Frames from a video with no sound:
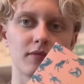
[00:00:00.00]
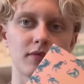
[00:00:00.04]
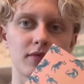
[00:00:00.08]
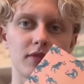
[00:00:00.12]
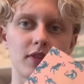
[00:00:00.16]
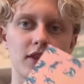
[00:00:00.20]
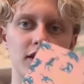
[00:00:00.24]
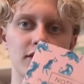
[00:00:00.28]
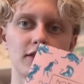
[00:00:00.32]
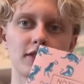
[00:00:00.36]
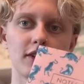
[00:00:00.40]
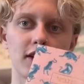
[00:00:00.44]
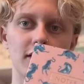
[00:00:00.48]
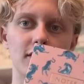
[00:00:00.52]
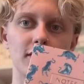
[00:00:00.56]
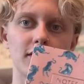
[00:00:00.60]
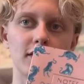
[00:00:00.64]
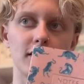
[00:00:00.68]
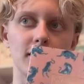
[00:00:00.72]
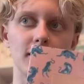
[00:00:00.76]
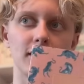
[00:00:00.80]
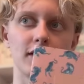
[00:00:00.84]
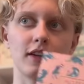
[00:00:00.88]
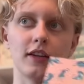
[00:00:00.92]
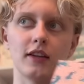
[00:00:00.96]
this
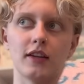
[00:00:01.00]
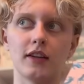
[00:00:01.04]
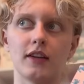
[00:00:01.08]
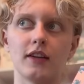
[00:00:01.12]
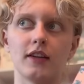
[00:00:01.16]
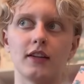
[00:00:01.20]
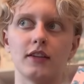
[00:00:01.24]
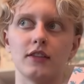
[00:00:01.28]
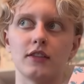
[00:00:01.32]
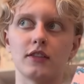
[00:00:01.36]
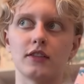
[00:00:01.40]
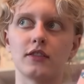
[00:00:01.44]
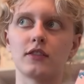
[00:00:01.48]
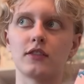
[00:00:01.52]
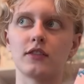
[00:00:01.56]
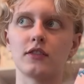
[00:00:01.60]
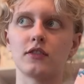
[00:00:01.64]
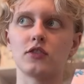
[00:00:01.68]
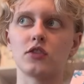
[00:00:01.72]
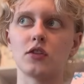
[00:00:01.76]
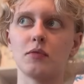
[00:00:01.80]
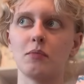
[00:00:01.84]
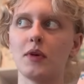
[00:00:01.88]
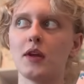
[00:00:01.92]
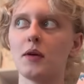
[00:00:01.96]
idea is
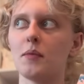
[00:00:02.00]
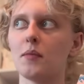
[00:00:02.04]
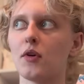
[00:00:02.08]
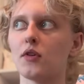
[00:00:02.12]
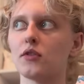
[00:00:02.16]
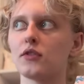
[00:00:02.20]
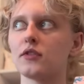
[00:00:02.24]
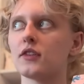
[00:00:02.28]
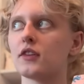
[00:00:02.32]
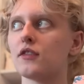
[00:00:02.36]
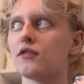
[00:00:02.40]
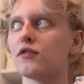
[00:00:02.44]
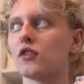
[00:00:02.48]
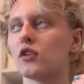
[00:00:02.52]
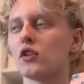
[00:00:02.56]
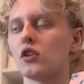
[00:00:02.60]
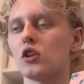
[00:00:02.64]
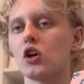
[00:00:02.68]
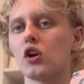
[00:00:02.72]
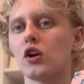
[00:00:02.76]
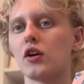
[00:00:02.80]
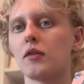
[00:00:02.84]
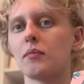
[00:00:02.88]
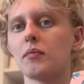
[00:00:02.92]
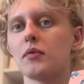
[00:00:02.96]
to me mostly for
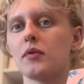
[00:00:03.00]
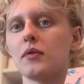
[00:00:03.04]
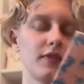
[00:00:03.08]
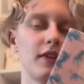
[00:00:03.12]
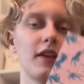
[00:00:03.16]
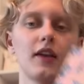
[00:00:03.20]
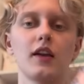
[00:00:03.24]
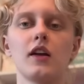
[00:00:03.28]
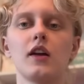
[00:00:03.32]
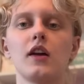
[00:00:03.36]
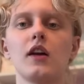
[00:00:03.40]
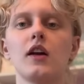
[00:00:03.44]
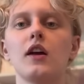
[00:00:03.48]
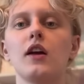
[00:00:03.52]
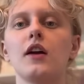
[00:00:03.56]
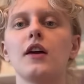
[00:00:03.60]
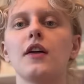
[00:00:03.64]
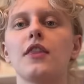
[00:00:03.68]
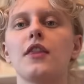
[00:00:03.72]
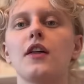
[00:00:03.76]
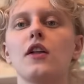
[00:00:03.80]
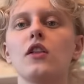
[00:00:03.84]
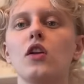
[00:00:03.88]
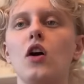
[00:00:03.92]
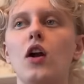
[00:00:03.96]
LARP.
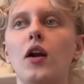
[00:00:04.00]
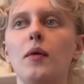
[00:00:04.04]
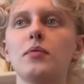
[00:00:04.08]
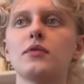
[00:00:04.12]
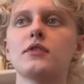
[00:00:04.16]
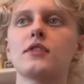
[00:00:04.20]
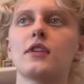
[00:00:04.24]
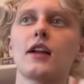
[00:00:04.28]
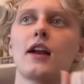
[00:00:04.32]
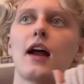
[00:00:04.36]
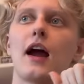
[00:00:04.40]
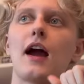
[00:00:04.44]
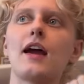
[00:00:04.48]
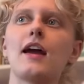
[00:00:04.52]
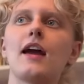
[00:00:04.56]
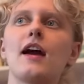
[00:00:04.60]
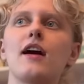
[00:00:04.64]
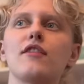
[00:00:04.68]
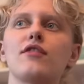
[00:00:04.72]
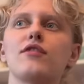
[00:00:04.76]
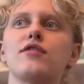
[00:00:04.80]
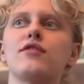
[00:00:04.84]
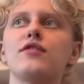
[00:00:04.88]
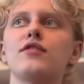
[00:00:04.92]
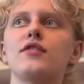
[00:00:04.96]
The LARPs that I
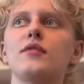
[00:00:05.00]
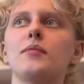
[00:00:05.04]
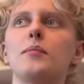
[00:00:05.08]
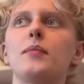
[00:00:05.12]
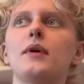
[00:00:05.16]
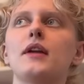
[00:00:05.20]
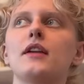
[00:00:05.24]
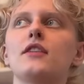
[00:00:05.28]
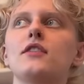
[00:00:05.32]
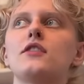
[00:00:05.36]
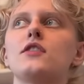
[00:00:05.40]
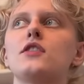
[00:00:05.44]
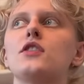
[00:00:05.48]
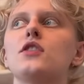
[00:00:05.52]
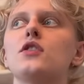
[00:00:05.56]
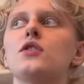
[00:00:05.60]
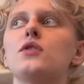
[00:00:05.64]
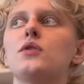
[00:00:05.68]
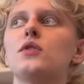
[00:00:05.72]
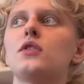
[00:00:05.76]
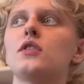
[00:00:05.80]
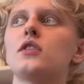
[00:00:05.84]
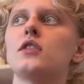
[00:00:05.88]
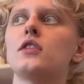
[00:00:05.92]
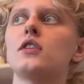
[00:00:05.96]
have been
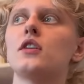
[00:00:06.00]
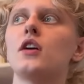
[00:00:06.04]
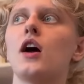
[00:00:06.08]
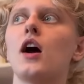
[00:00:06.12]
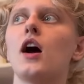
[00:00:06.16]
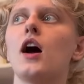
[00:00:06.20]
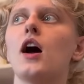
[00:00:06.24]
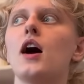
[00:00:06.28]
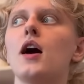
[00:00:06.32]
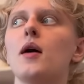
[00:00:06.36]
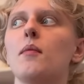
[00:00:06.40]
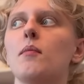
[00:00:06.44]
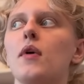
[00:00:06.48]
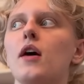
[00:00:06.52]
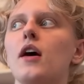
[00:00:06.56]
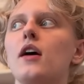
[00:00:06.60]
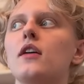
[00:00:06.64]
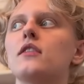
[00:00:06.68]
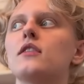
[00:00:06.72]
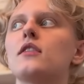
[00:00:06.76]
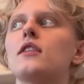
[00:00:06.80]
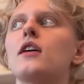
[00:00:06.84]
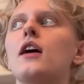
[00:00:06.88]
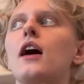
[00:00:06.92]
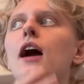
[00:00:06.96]
to,
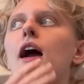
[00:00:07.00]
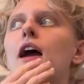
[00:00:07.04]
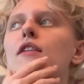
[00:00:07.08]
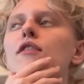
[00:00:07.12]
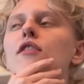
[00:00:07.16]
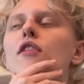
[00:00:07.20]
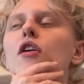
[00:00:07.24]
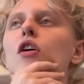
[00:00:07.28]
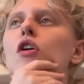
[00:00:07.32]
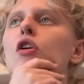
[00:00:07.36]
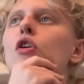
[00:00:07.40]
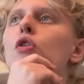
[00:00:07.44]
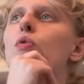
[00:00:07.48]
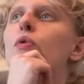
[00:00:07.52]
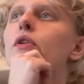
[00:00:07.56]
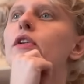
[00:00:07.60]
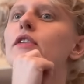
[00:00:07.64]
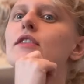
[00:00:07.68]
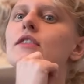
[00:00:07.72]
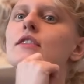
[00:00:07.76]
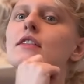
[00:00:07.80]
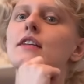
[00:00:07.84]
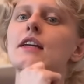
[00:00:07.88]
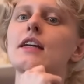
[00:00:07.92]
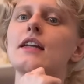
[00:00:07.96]
I've
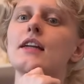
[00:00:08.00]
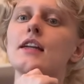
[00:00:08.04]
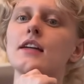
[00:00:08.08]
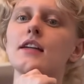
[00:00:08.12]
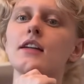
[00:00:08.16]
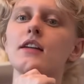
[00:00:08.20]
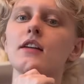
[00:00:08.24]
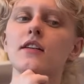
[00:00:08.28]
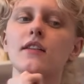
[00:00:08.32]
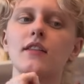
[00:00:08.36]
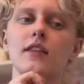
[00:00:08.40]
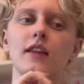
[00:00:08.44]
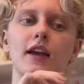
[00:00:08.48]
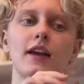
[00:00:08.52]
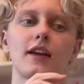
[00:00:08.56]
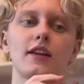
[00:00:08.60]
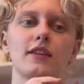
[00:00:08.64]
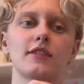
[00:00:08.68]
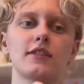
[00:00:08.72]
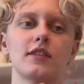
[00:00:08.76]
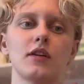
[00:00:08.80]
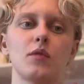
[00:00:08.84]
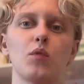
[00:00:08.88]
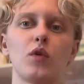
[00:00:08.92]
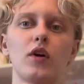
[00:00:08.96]
always needed like
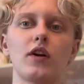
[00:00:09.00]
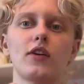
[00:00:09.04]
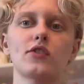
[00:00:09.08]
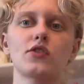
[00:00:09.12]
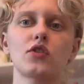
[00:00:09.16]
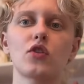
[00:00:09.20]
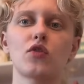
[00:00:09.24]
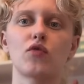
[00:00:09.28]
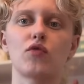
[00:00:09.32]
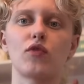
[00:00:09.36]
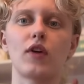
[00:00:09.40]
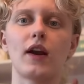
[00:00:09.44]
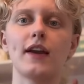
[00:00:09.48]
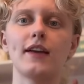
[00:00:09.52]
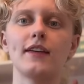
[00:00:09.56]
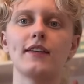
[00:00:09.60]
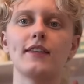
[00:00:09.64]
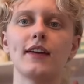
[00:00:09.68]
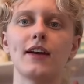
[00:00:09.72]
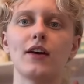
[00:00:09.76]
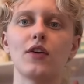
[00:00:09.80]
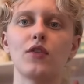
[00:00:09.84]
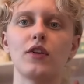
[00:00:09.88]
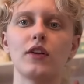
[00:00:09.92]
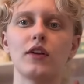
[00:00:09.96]
somewhere to write
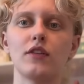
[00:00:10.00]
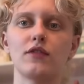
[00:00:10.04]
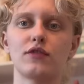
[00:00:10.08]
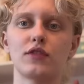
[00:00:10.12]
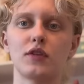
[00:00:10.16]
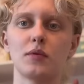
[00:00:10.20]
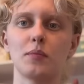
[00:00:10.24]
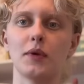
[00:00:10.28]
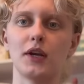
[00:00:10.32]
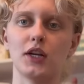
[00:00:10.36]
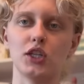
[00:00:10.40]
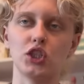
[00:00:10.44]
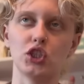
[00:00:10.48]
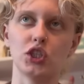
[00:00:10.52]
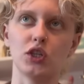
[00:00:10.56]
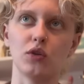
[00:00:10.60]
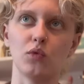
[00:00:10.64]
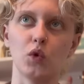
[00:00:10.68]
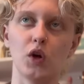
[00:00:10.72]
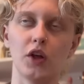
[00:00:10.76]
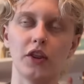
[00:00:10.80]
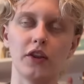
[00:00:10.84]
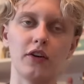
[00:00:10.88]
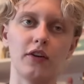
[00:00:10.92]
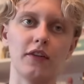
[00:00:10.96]
down information,
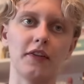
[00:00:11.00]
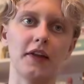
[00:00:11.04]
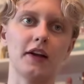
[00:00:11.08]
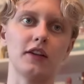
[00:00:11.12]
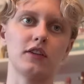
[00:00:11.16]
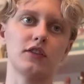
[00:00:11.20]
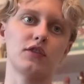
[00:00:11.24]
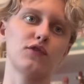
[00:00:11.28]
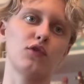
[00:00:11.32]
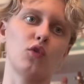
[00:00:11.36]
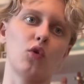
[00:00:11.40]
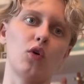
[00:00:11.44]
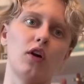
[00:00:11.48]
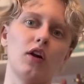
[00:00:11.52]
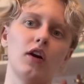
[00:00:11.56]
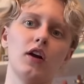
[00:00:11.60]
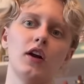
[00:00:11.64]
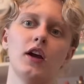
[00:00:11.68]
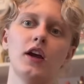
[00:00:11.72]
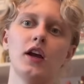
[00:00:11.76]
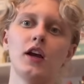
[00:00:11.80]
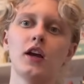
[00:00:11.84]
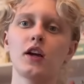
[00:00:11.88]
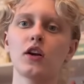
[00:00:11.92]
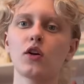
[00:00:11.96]
whether that's for
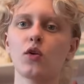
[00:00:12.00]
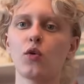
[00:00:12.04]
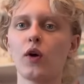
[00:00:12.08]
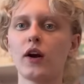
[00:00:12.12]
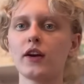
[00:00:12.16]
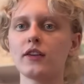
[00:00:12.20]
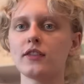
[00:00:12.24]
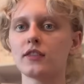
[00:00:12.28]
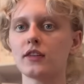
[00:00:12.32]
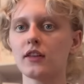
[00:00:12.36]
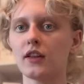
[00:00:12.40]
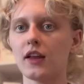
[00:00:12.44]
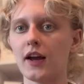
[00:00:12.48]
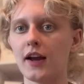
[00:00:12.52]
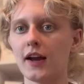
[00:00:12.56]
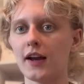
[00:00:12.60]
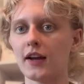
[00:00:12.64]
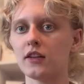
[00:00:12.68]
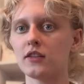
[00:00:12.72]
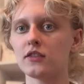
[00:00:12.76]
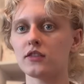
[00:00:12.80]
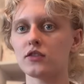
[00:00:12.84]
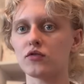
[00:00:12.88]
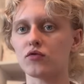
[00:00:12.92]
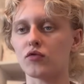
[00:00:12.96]
quest
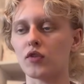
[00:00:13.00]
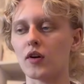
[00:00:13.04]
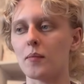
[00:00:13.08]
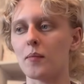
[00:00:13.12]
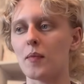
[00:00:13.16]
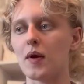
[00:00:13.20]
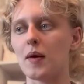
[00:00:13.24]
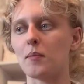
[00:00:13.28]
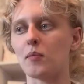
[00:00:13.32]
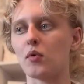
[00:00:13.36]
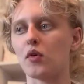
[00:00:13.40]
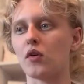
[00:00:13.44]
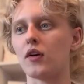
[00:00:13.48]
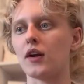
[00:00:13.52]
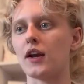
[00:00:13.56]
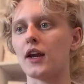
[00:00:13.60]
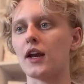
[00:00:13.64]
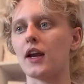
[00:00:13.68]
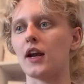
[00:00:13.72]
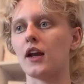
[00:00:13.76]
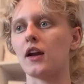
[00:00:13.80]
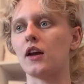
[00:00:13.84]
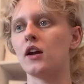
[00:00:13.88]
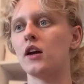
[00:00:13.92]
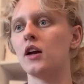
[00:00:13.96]
lines,
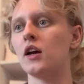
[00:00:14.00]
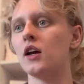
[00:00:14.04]
remembering